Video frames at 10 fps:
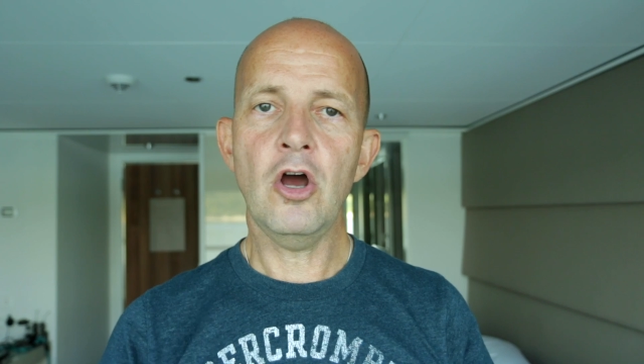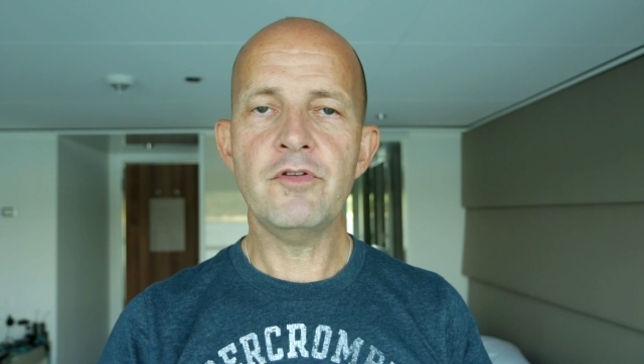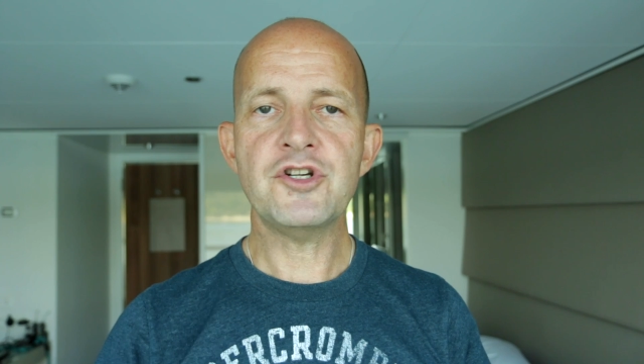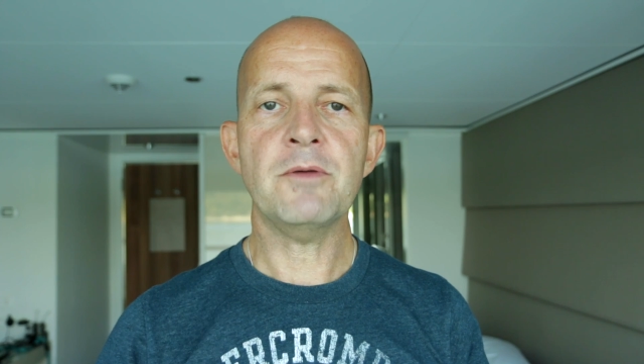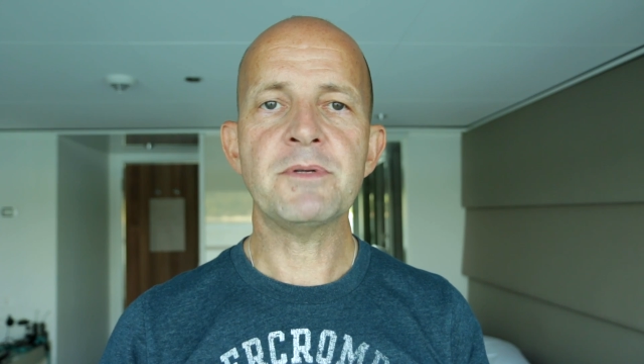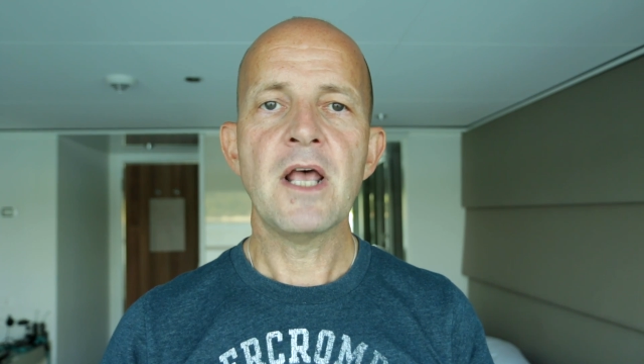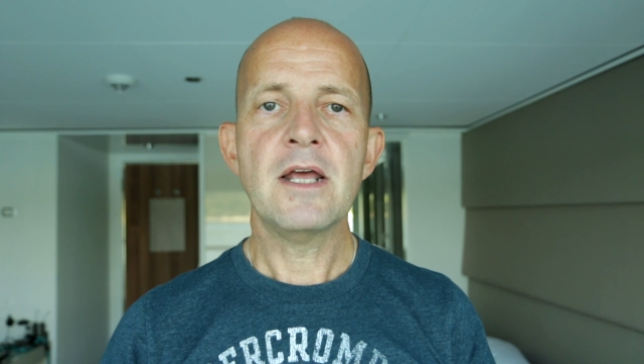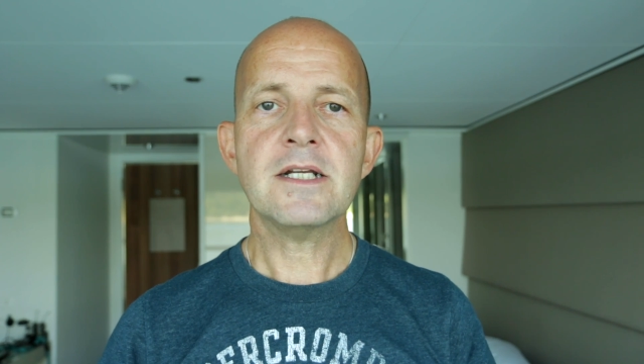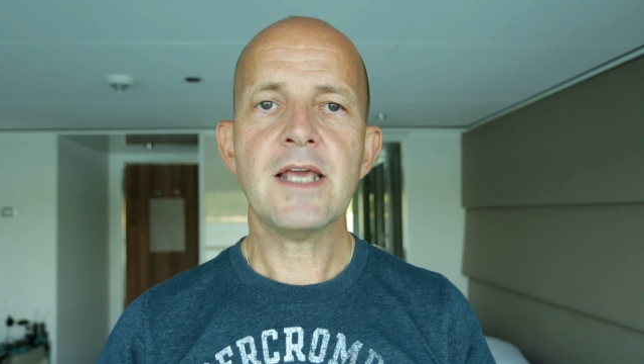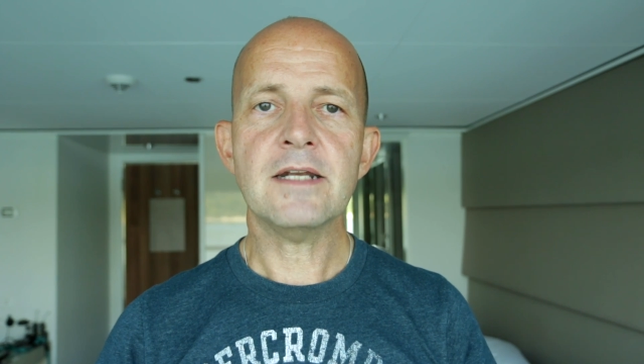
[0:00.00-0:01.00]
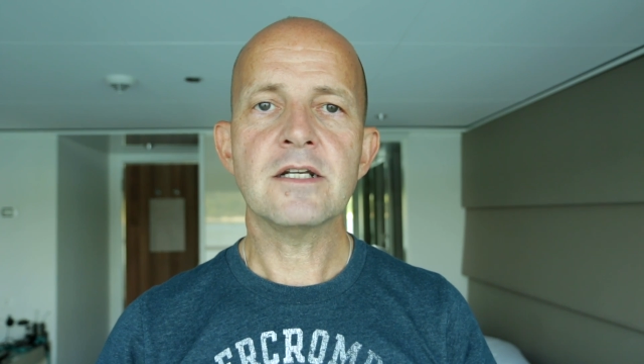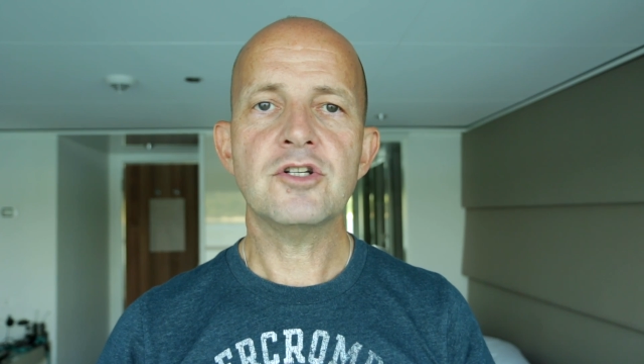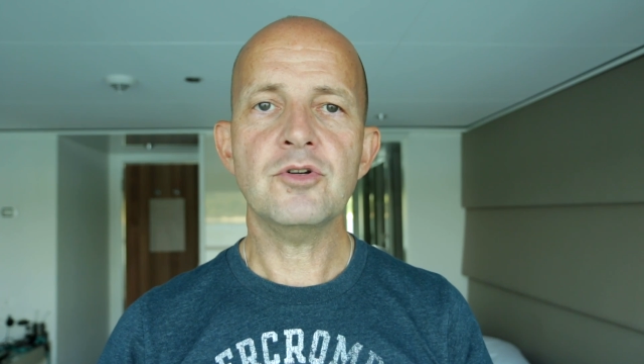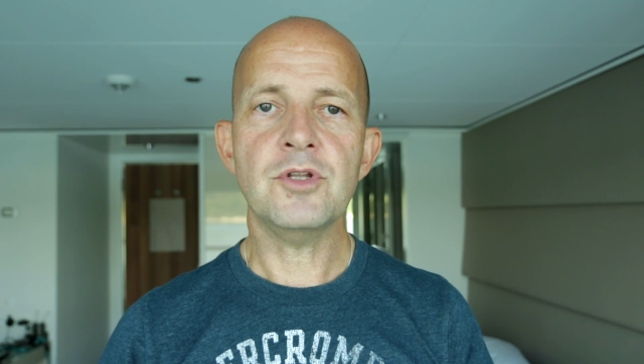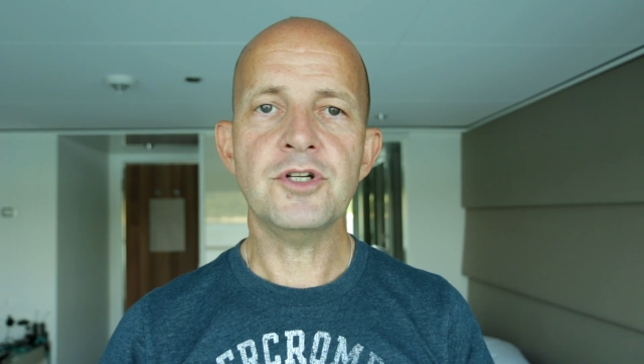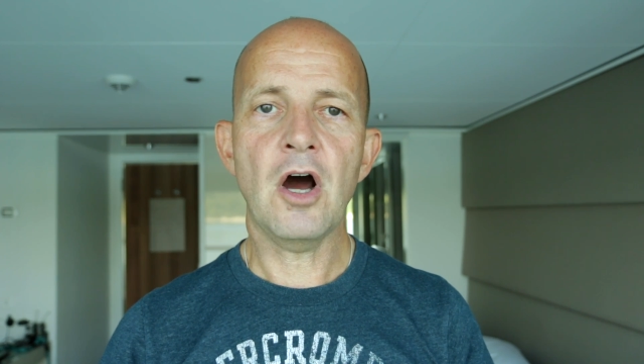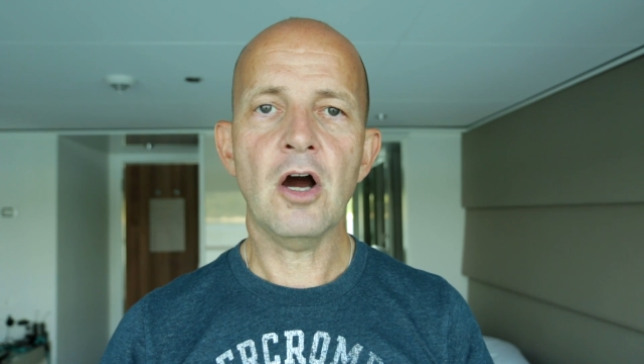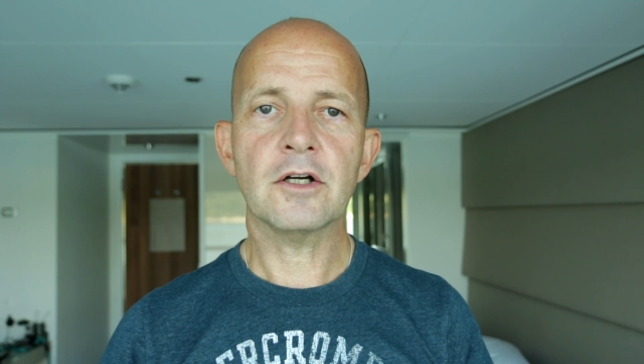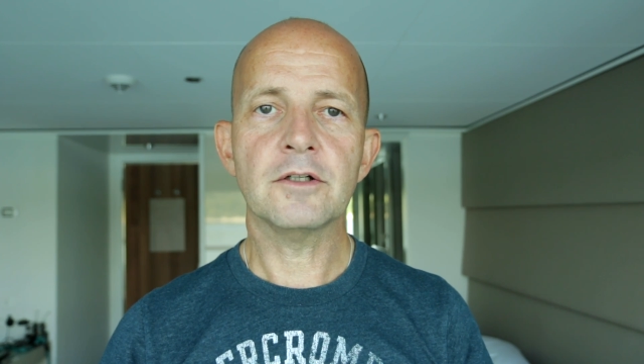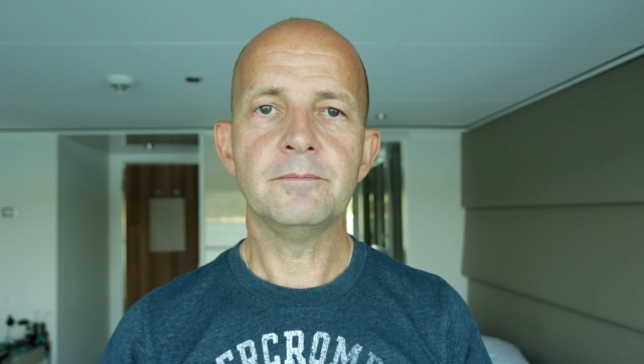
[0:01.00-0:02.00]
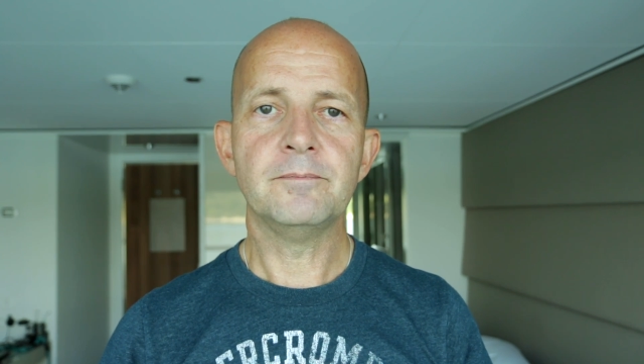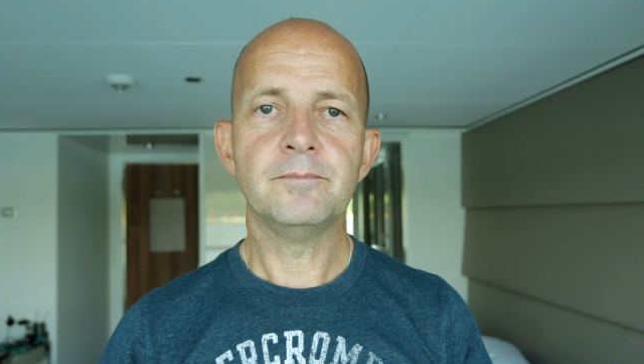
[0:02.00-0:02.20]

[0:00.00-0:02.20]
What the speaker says: over ships to get to the dock.